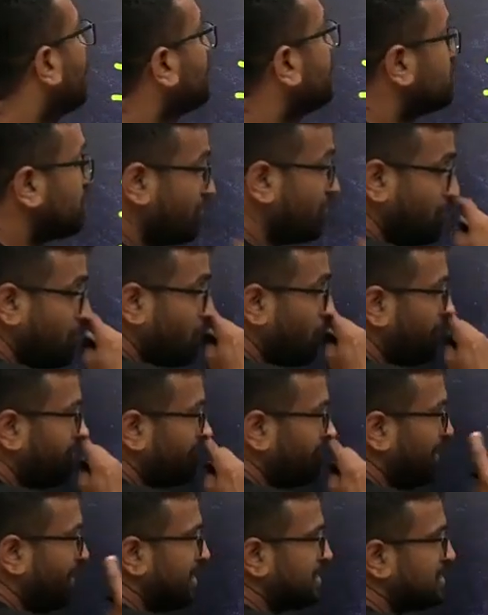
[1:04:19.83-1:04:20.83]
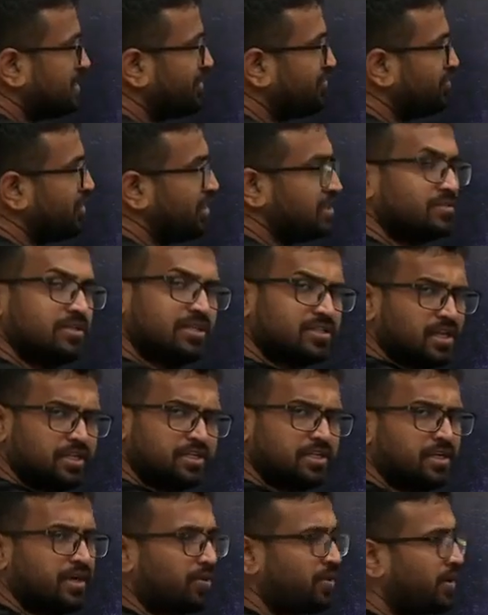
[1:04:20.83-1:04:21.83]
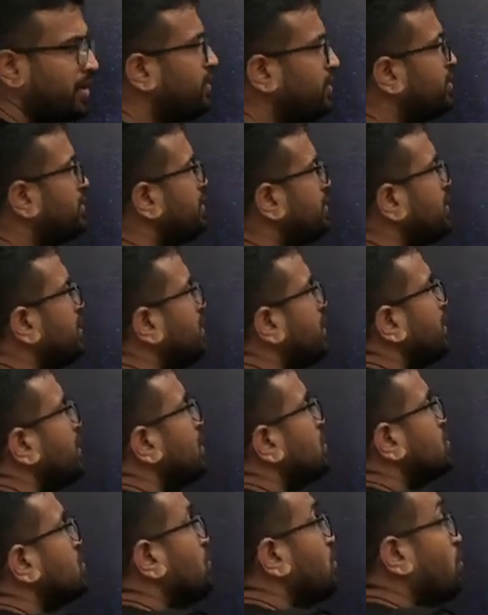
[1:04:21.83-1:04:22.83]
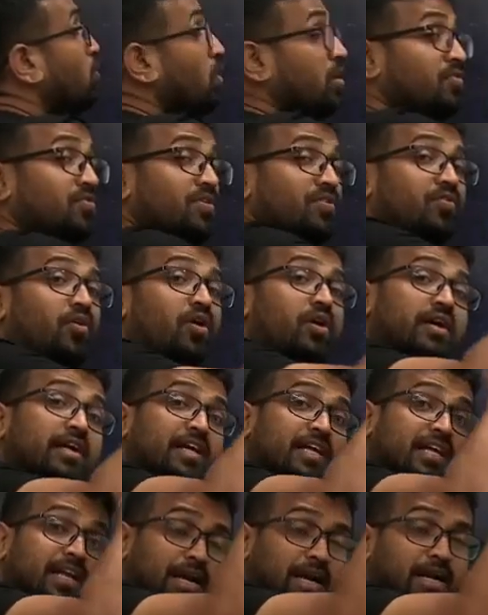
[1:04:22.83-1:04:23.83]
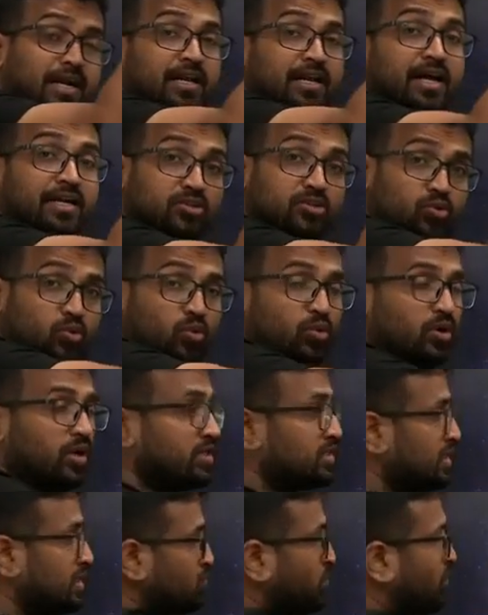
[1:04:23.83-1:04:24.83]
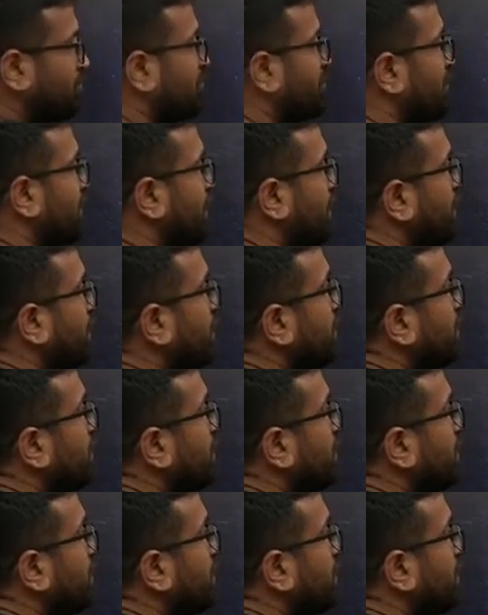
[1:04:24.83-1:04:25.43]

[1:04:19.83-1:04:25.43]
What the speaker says: So if you want to find HCF or LCM, just listen it out, right? So what we've already read in our school days, this is what we've read.